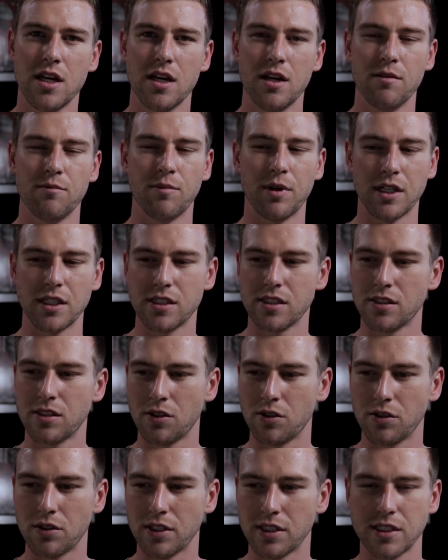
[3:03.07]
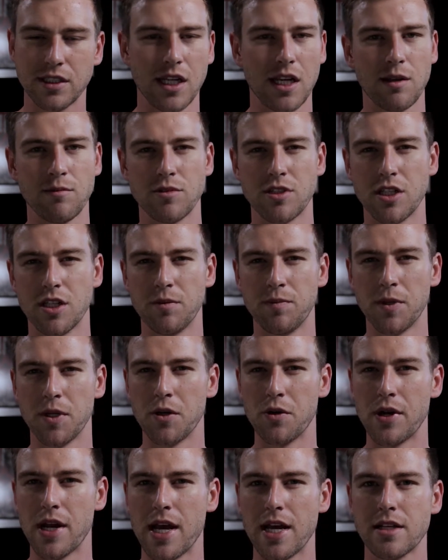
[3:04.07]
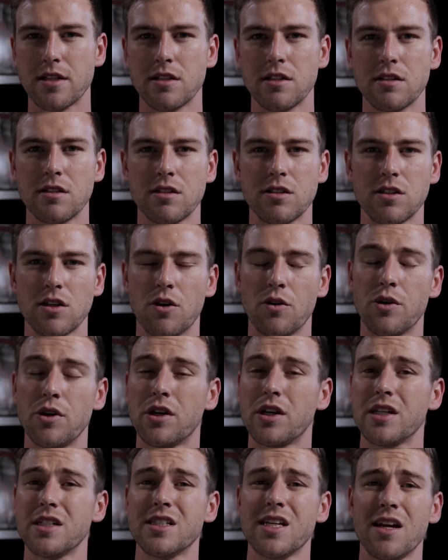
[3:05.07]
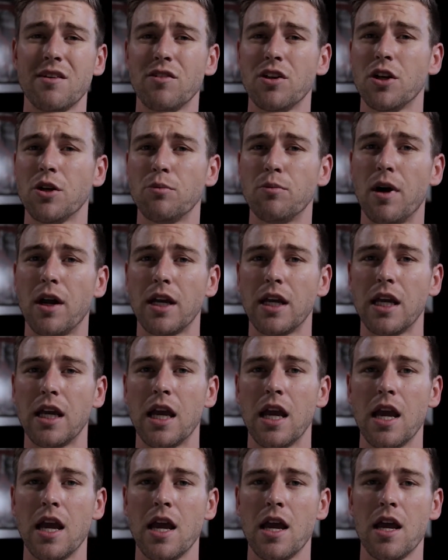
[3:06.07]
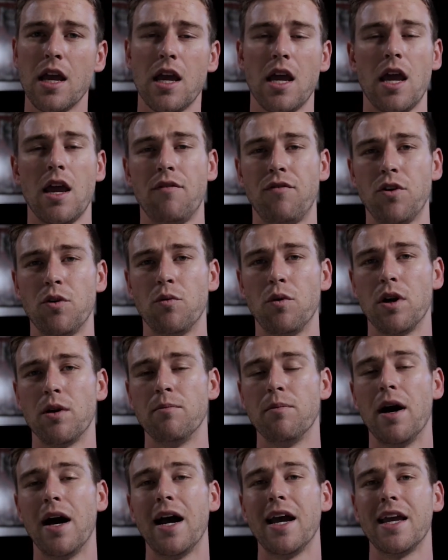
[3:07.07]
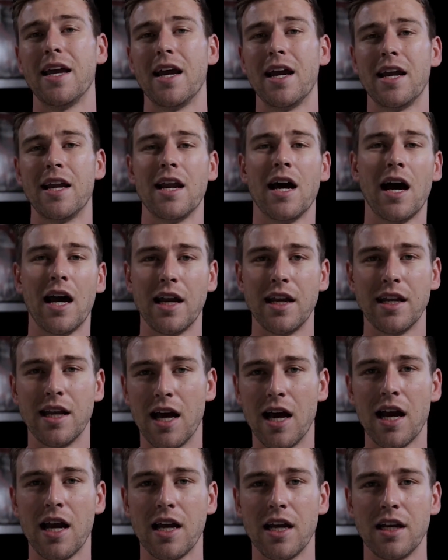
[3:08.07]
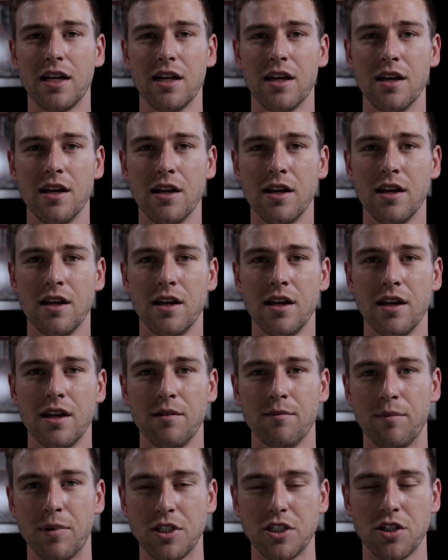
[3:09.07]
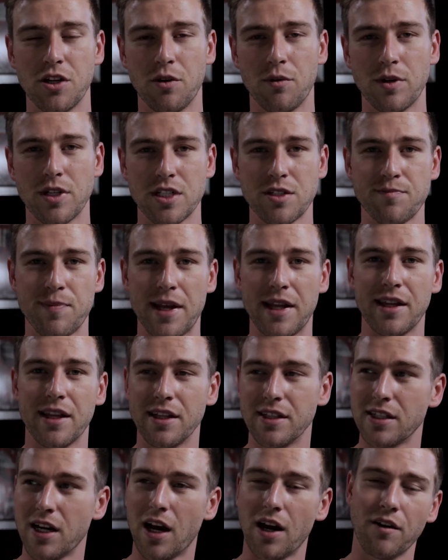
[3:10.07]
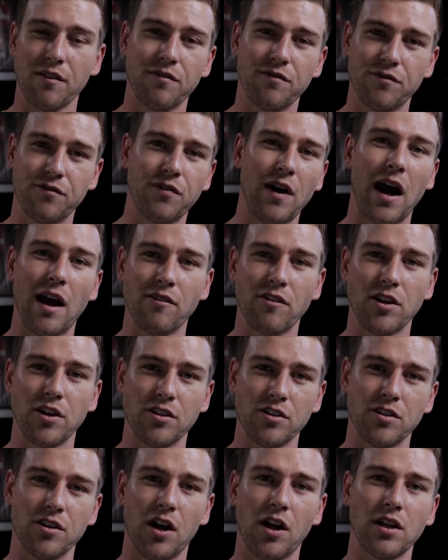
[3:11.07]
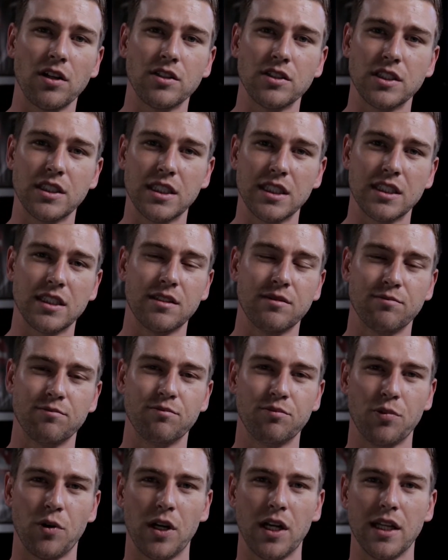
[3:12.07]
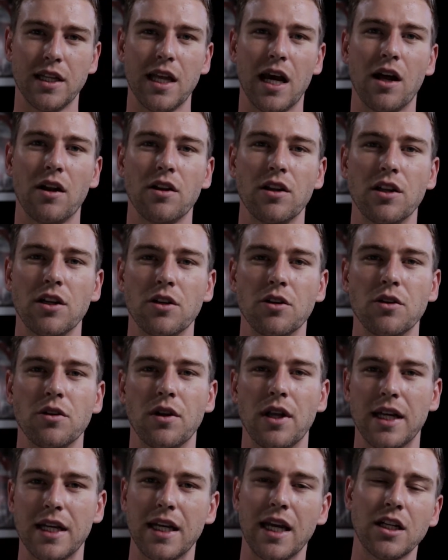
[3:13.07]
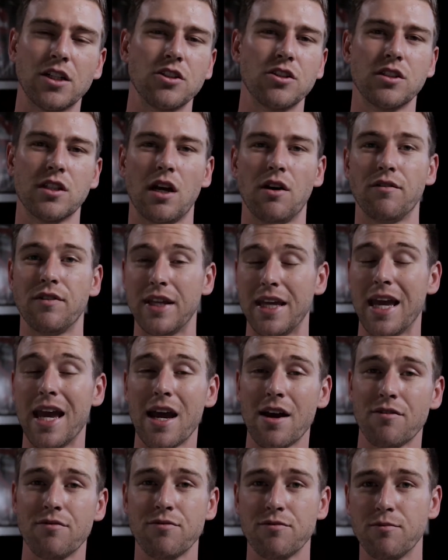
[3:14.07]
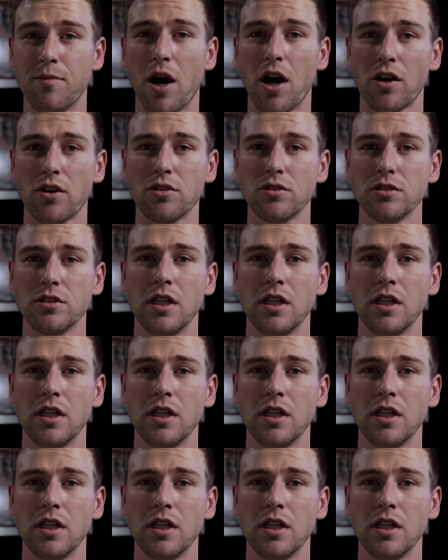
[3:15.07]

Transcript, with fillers: but it's still the same CPU in essence. So you can save a little money if you want to buy an i9, but you don't want to spend the entire $500. Just bring it down a little and get yourself the F model.